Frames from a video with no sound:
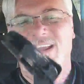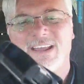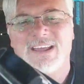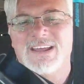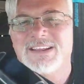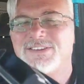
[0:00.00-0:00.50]

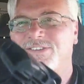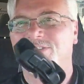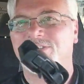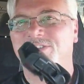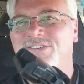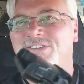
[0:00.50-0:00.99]
It's
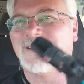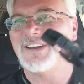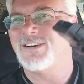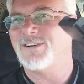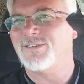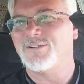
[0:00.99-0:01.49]

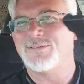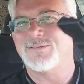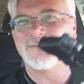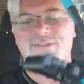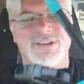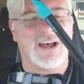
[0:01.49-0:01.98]

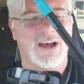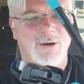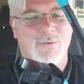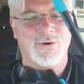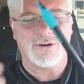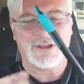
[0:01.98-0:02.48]
still not
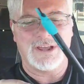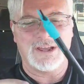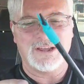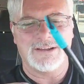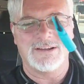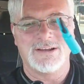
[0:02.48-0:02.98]

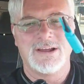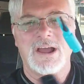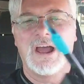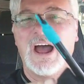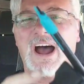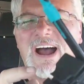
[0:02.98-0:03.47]
working.
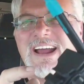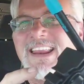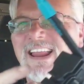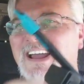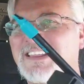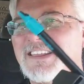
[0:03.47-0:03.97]
I
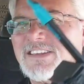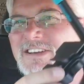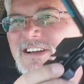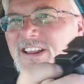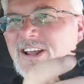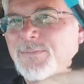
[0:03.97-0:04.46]
like this
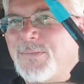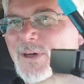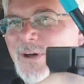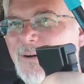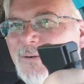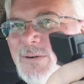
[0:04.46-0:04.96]
clip
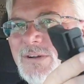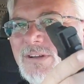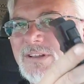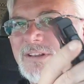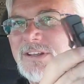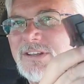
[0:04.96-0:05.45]
though.
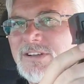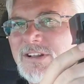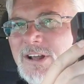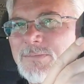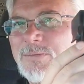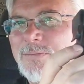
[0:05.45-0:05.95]
This
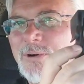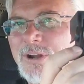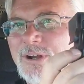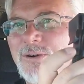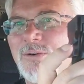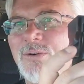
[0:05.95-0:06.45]
clip's pretty
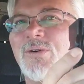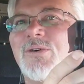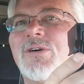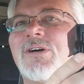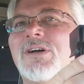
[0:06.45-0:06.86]
cool.